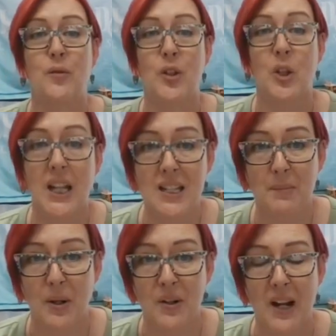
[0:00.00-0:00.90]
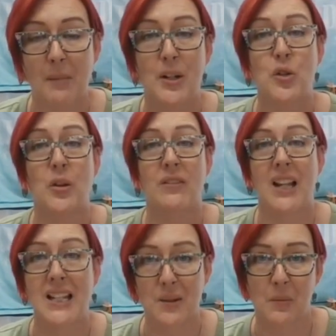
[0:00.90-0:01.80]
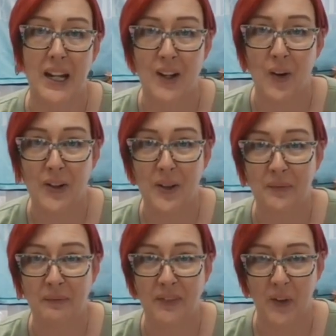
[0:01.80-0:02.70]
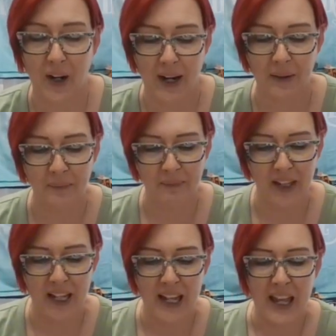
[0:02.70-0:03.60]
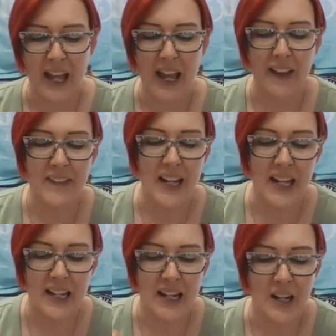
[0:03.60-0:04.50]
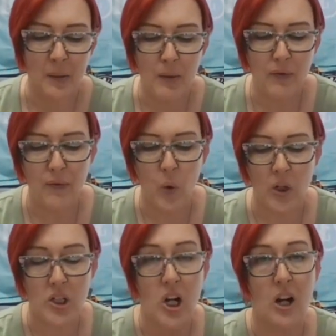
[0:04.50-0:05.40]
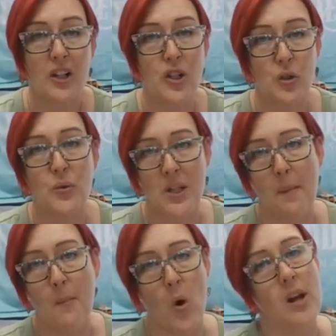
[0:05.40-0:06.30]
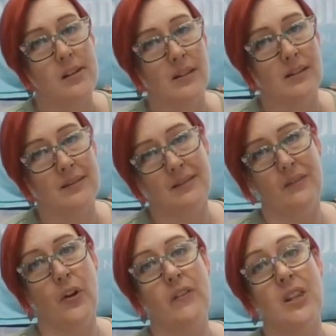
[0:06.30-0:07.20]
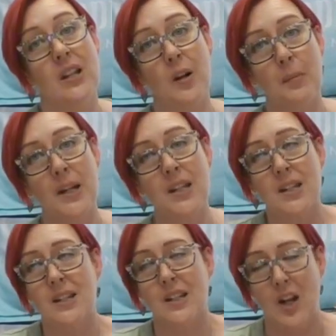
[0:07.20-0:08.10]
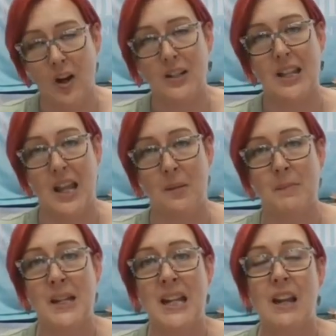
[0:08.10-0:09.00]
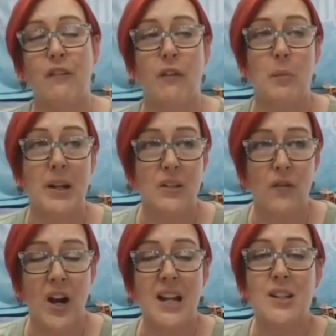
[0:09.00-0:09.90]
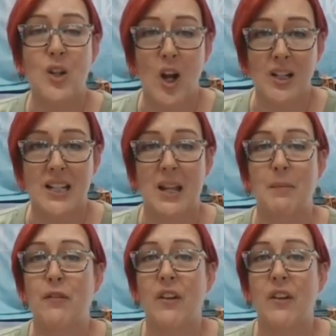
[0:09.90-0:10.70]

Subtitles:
You feel less burned out because you have less weighing on you. Okay. And then number 4, talk to someone. If you have a therapist, talk to them. If you have a best friend, talk to them.